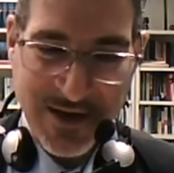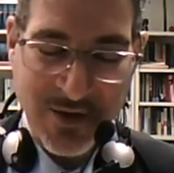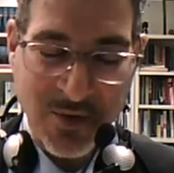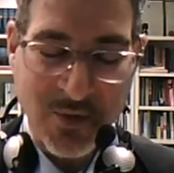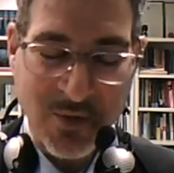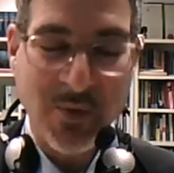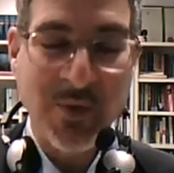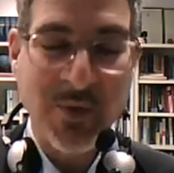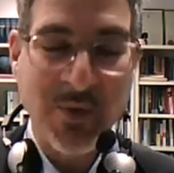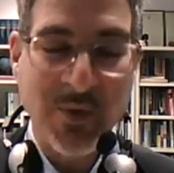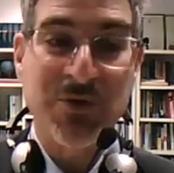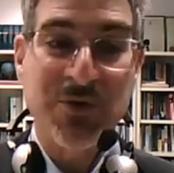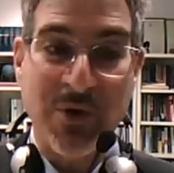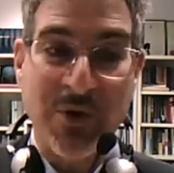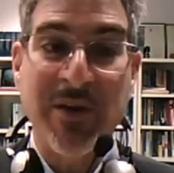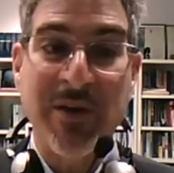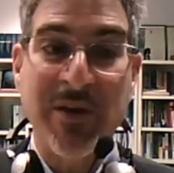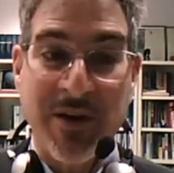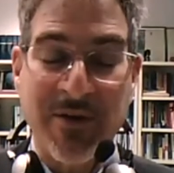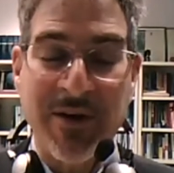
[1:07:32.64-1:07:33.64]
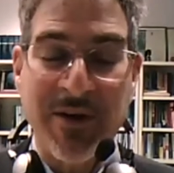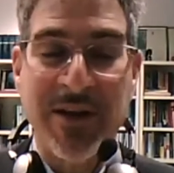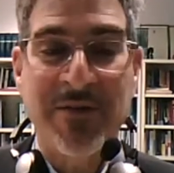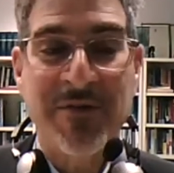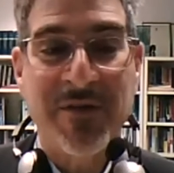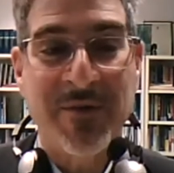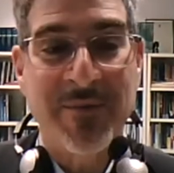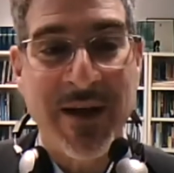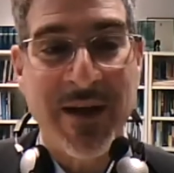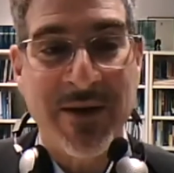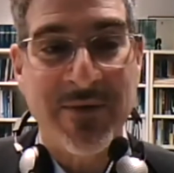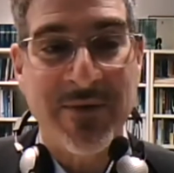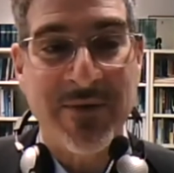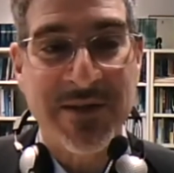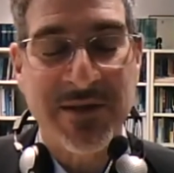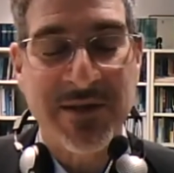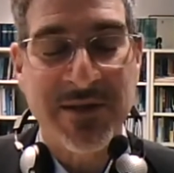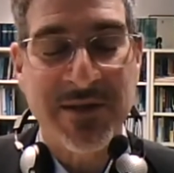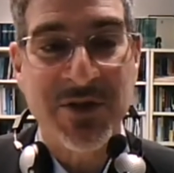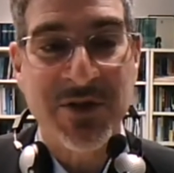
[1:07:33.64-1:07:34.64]
will draw authority from that
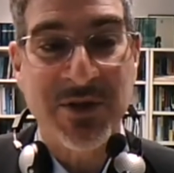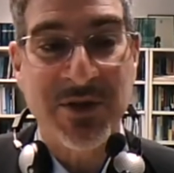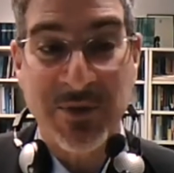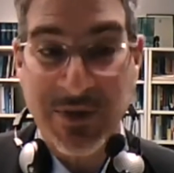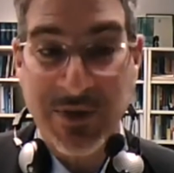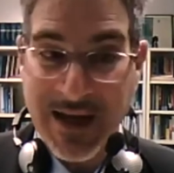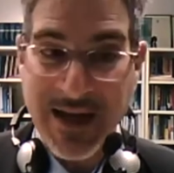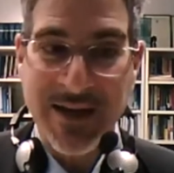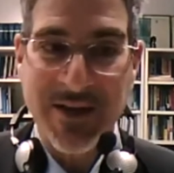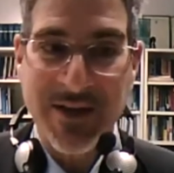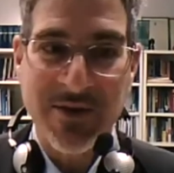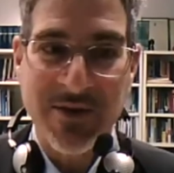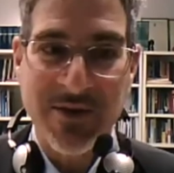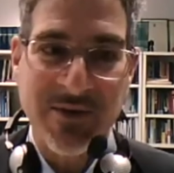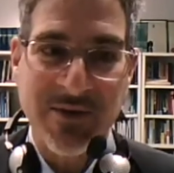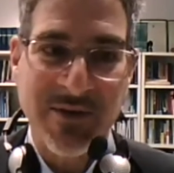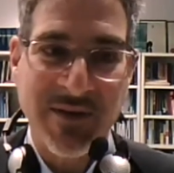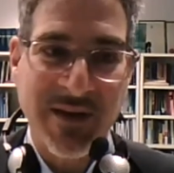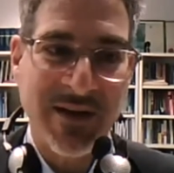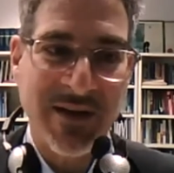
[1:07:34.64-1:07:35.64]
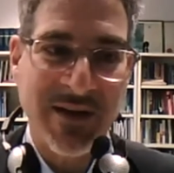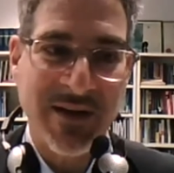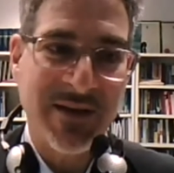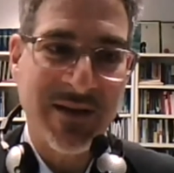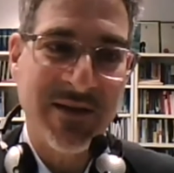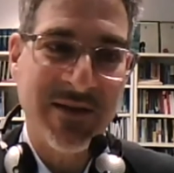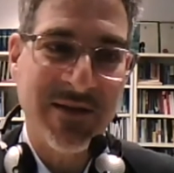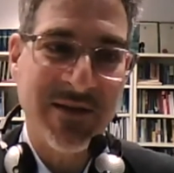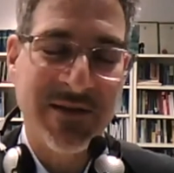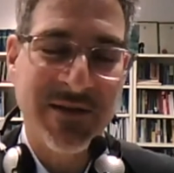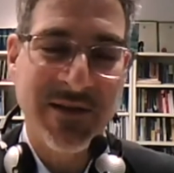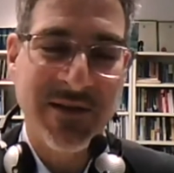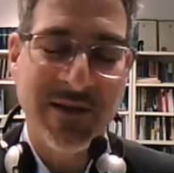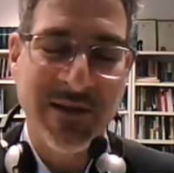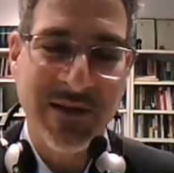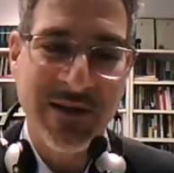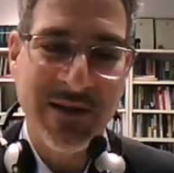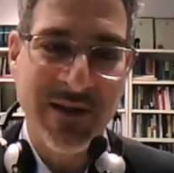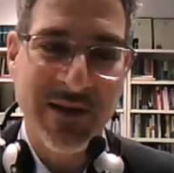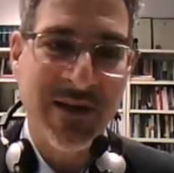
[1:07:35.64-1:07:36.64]
resolution, will argue that it is
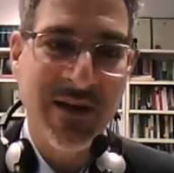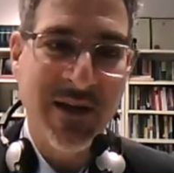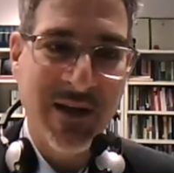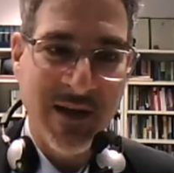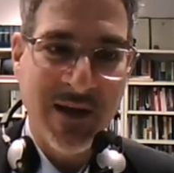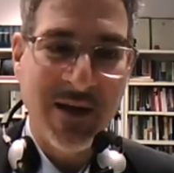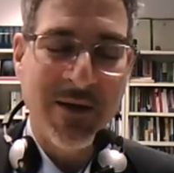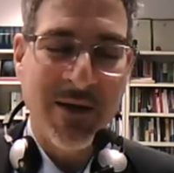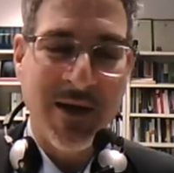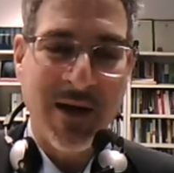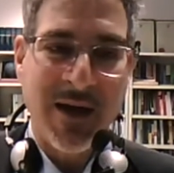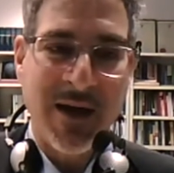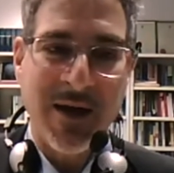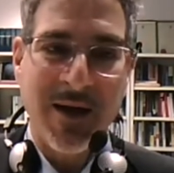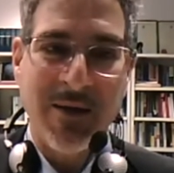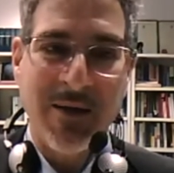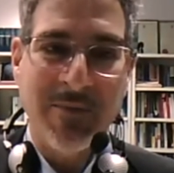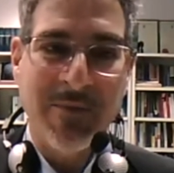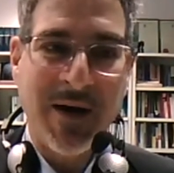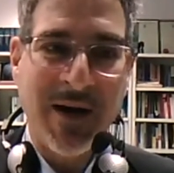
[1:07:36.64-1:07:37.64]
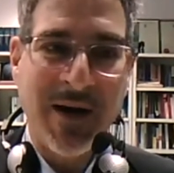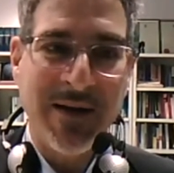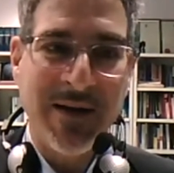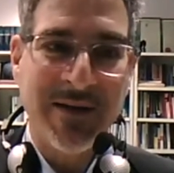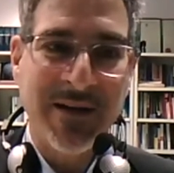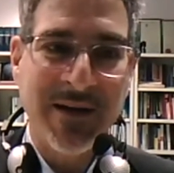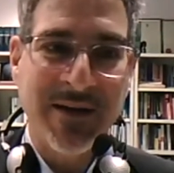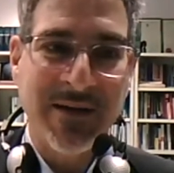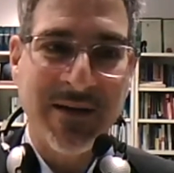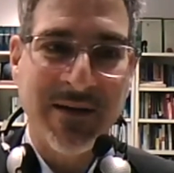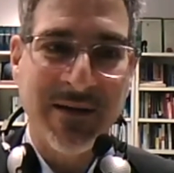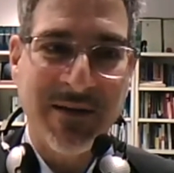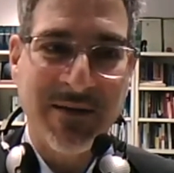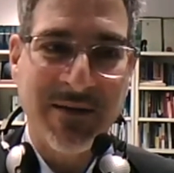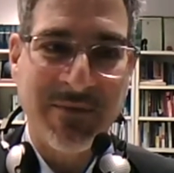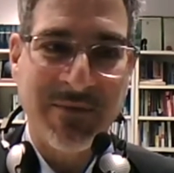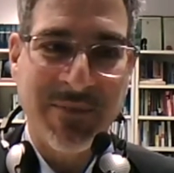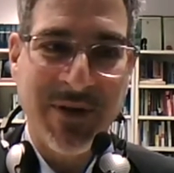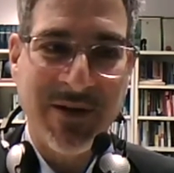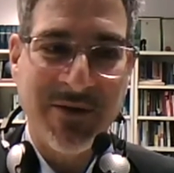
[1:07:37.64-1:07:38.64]
legally binding.
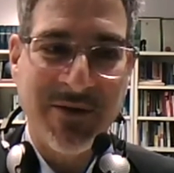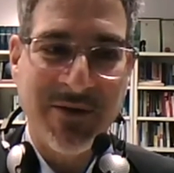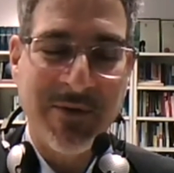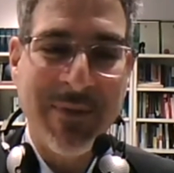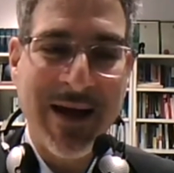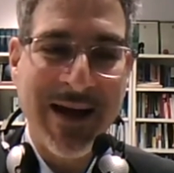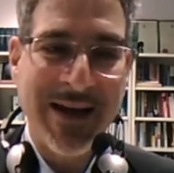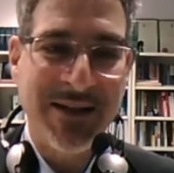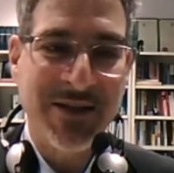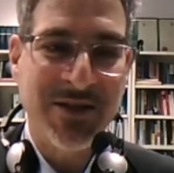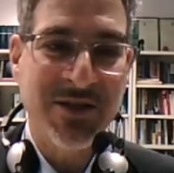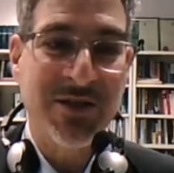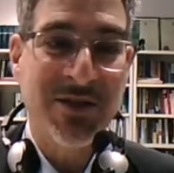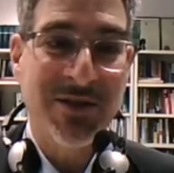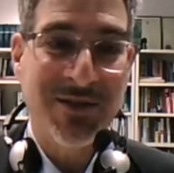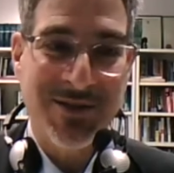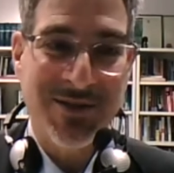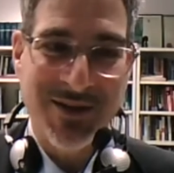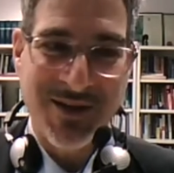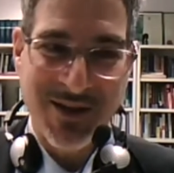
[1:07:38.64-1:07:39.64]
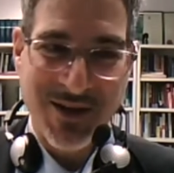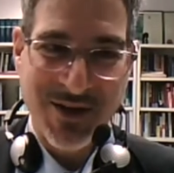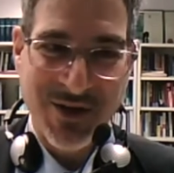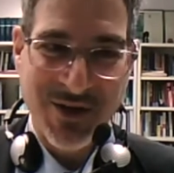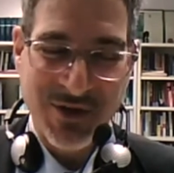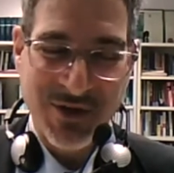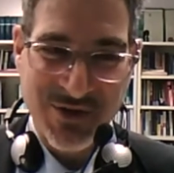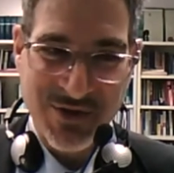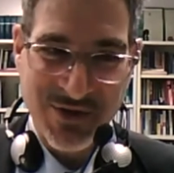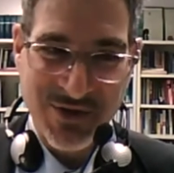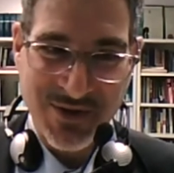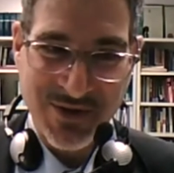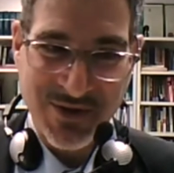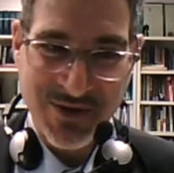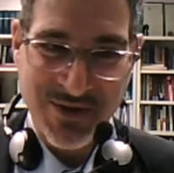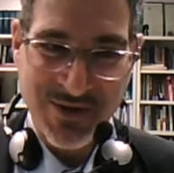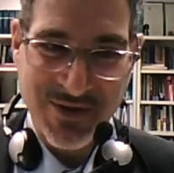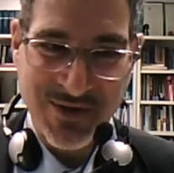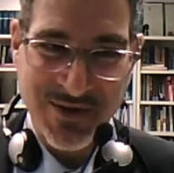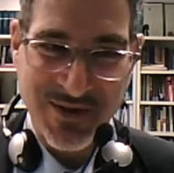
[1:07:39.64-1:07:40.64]
But it remains
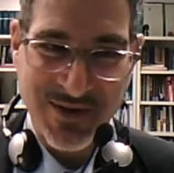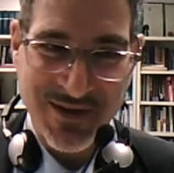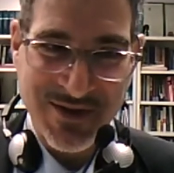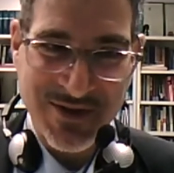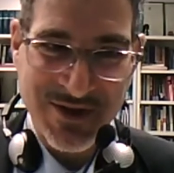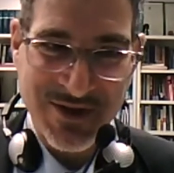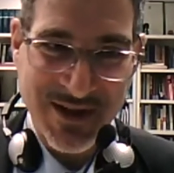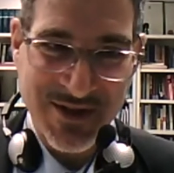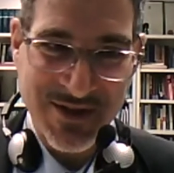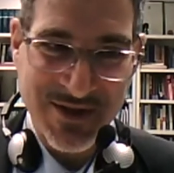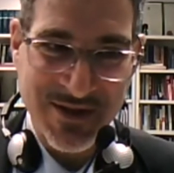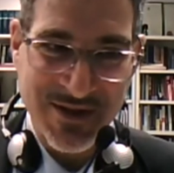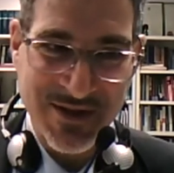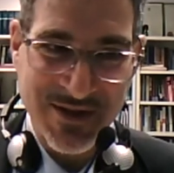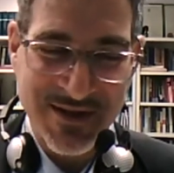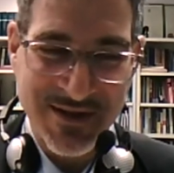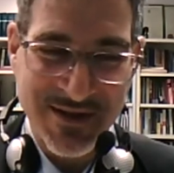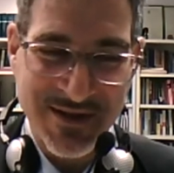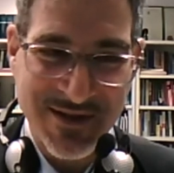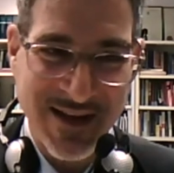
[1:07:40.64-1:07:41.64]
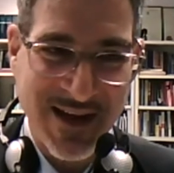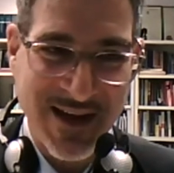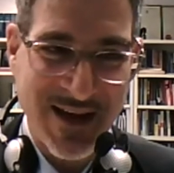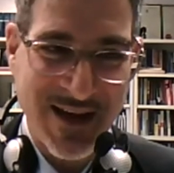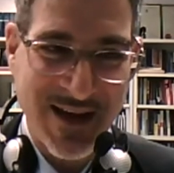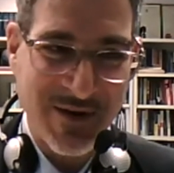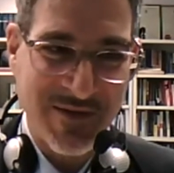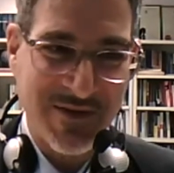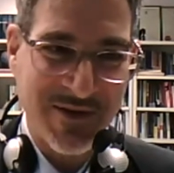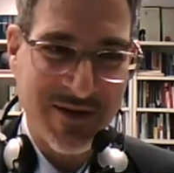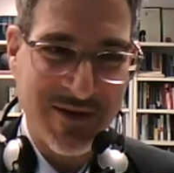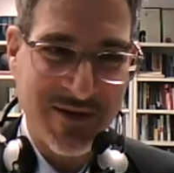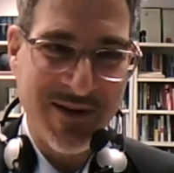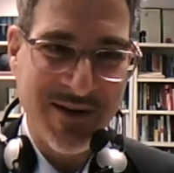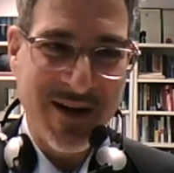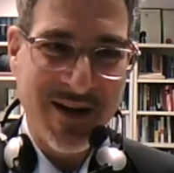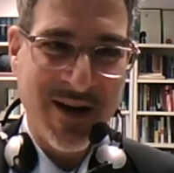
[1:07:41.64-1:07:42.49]
to the judges, however